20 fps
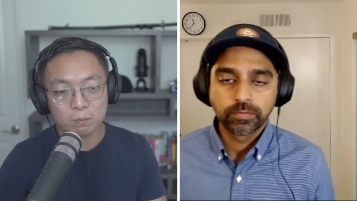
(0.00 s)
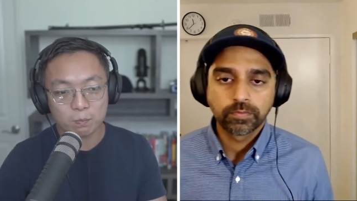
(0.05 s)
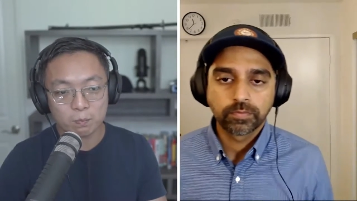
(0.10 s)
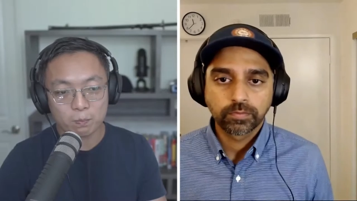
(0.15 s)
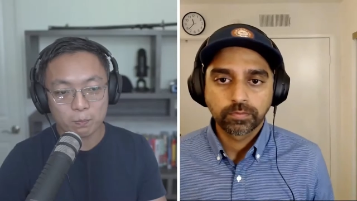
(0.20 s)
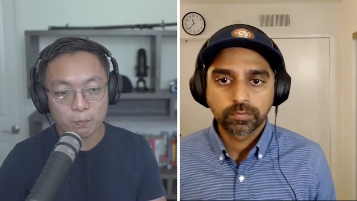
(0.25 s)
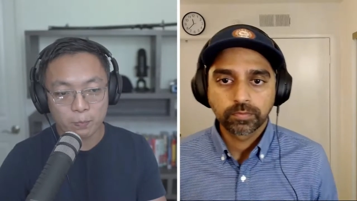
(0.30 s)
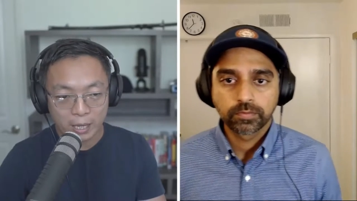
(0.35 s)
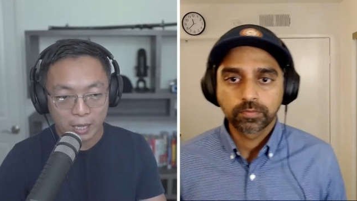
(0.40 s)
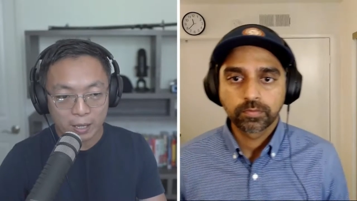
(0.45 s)

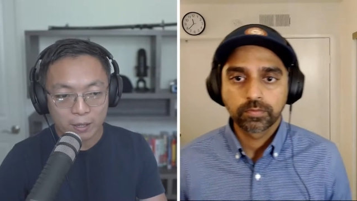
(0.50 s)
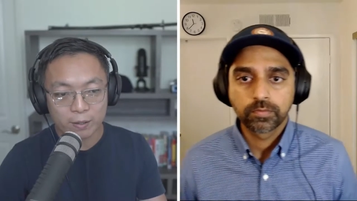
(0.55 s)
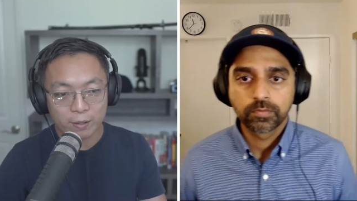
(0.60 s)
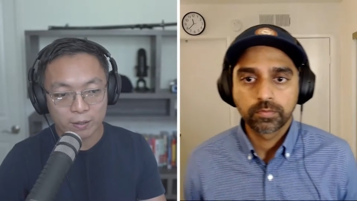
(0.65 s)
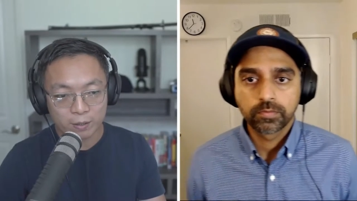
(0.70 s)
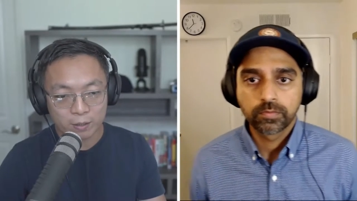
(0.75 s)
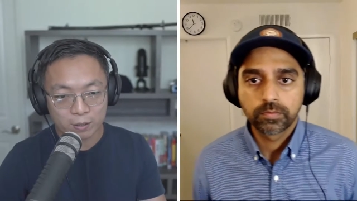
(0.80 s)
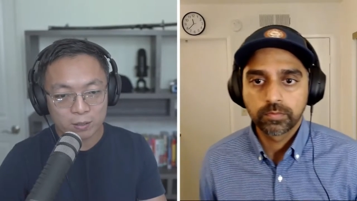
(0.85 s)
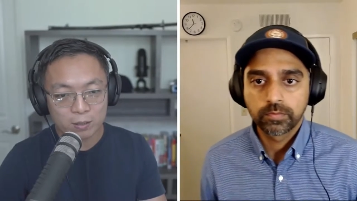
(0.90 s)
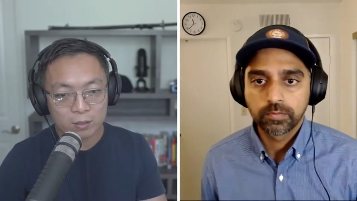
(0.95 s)

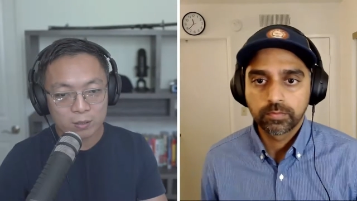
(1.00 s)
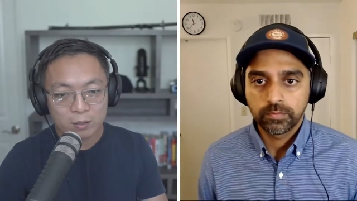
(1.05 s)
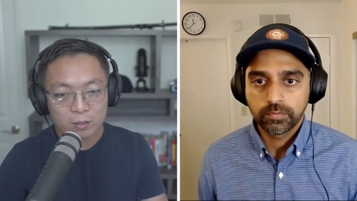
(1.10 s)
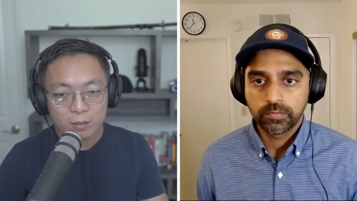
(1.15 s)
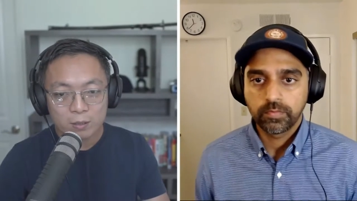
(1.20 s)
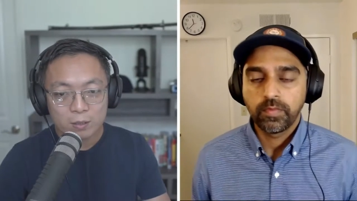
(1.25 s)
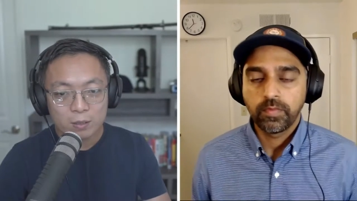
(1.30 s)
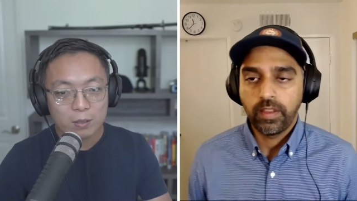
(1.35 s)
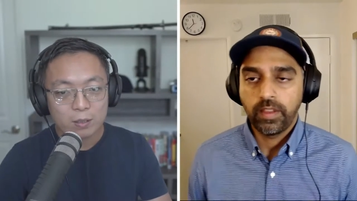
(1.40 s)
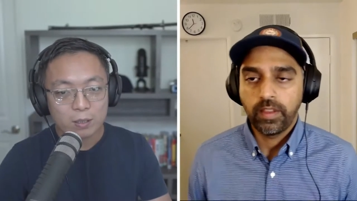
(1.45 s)
Speaker 1: better
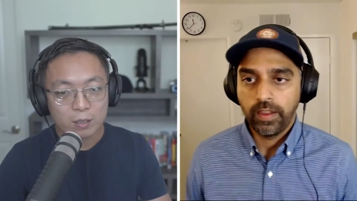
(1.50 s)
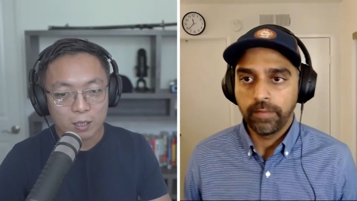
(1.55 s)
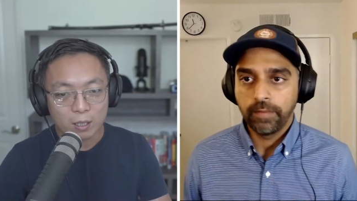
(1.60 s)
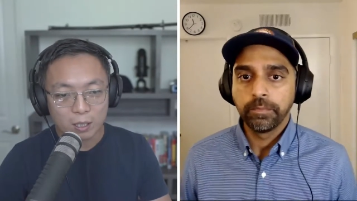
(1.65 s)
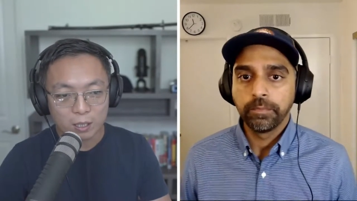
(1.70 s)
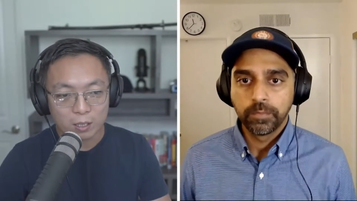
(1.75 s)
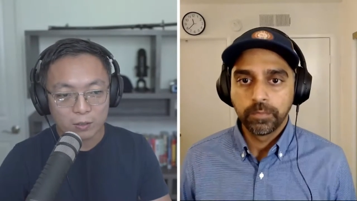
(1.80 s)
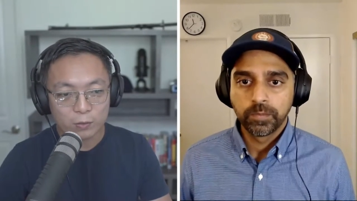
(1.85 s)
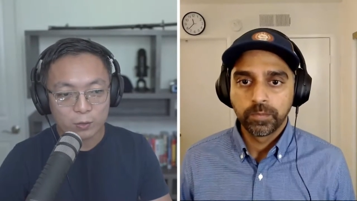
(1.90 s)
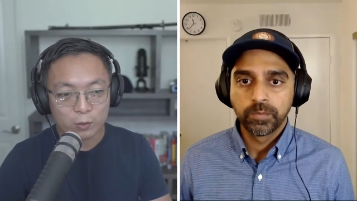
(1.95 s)
yeah. Uh,
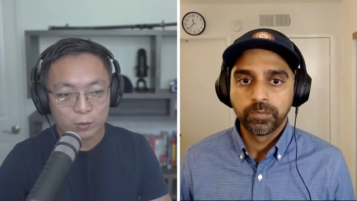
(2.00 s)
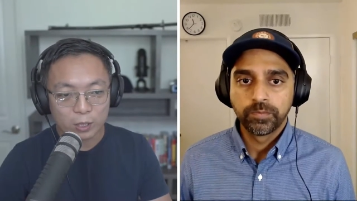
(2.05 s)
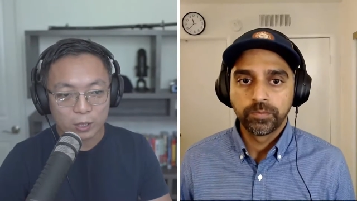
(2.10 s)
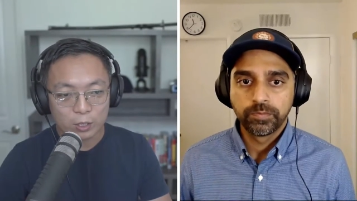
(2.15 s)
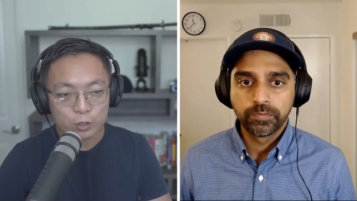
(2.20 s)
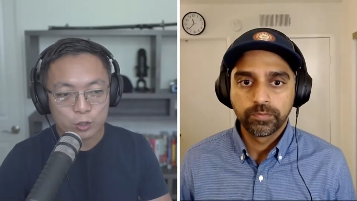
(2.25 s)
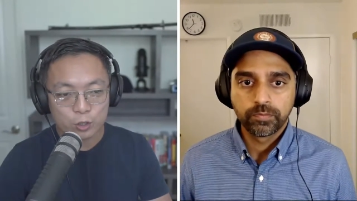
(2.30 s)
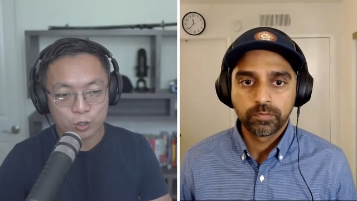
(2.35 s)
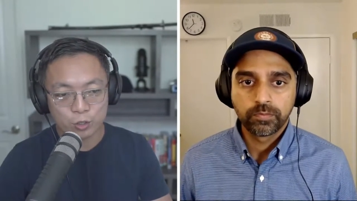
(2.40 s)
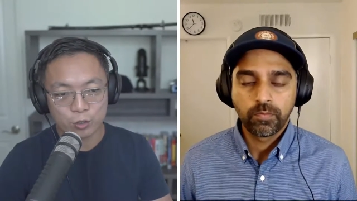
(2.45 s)
if you're not
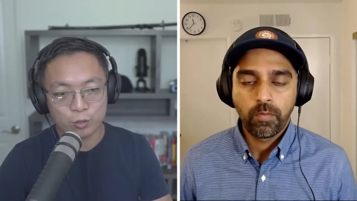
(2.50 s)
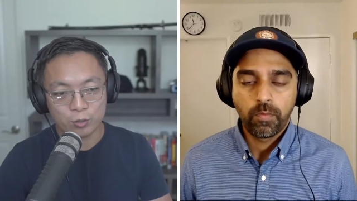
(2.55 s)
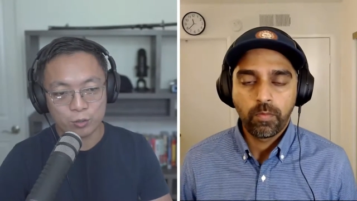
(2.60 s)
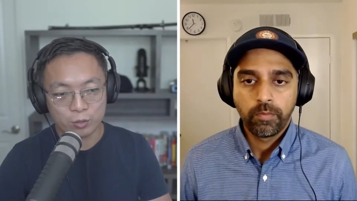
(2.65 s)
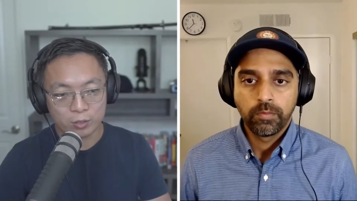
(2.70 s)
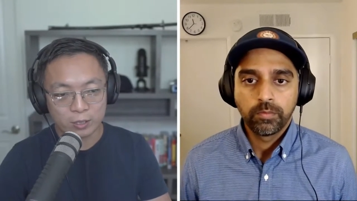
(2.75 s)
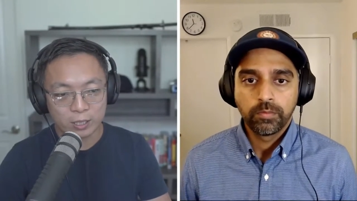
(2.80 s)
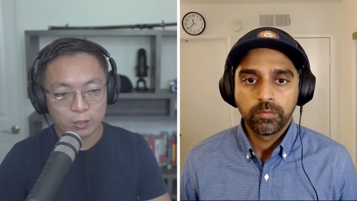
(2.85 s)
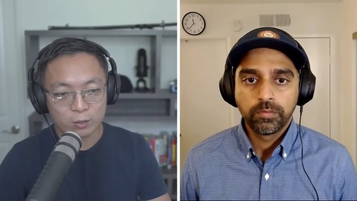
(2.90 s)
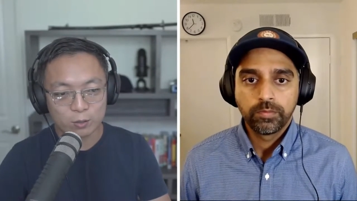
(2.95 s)
sure,
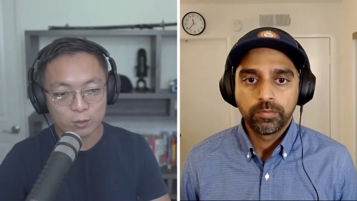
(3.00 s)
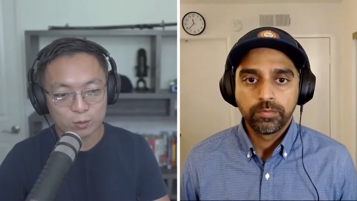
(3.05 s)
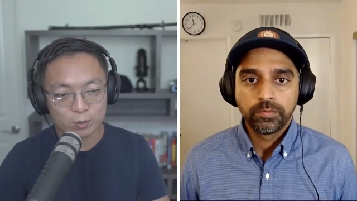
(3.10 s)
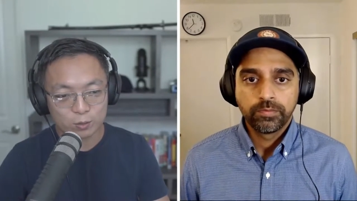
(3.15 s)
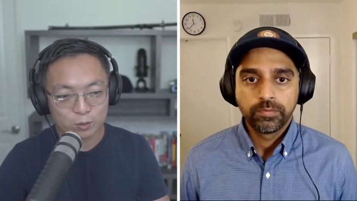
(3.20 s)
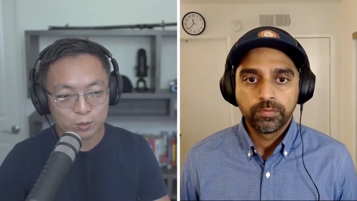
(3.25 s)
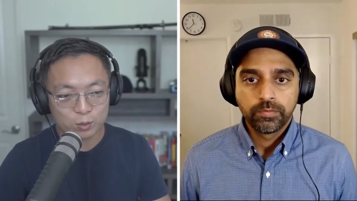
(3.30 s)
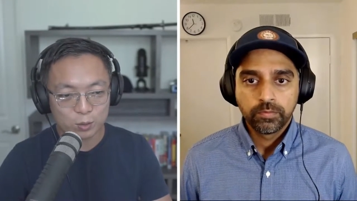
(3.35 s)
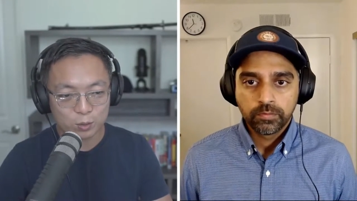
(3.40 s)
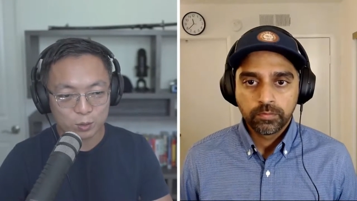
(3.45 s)
like uh,
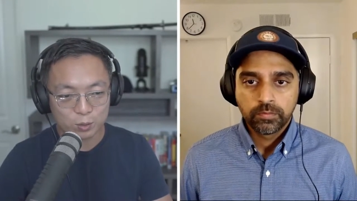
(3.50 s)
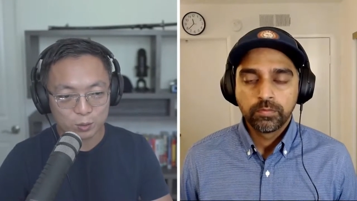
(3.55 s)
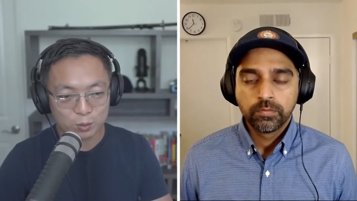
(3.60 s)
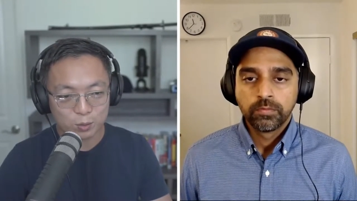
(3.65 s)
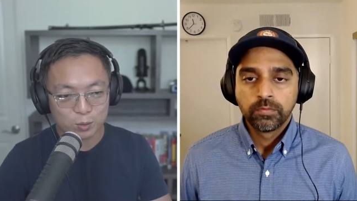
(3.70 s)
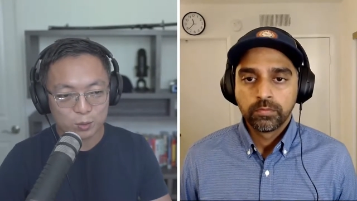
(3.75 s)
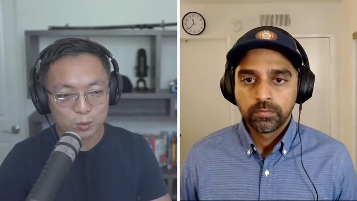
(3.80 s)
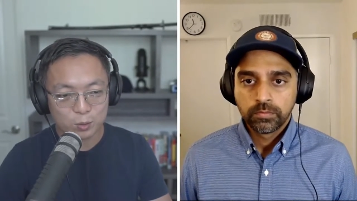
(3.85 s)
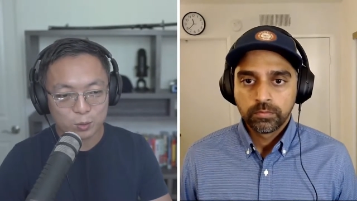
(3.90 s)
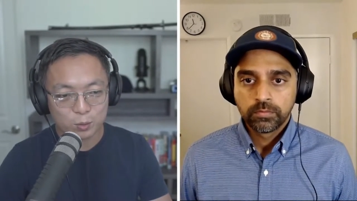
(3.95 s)
to
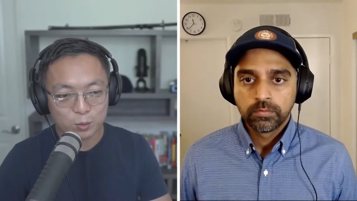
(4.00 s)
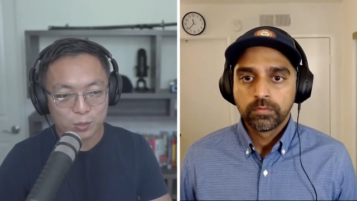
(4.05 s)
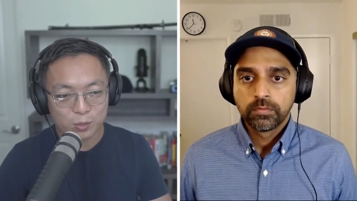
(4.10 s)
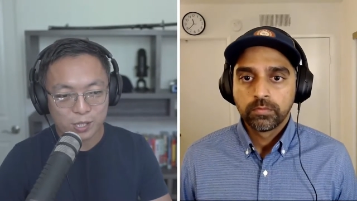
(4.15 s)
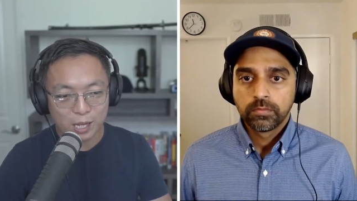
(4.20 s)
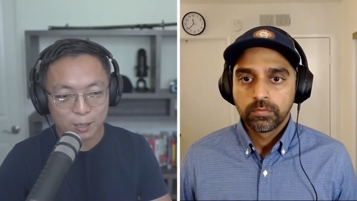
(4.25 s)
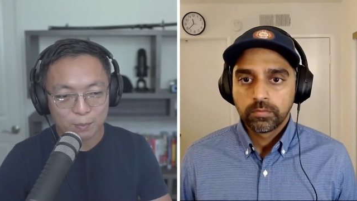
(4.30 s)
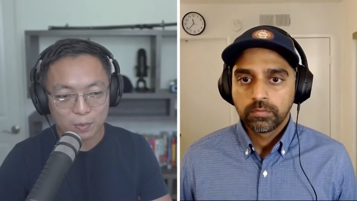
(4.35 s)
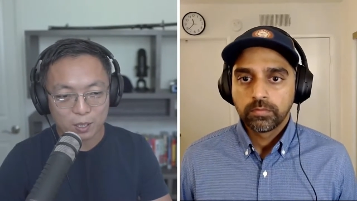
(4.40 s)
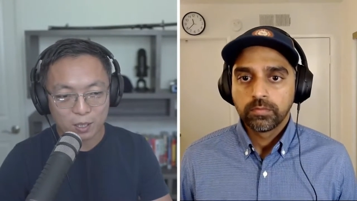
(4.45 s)
to do
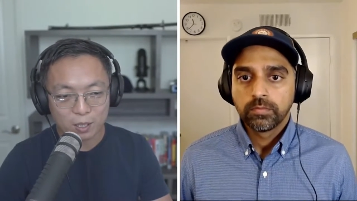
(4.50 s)
some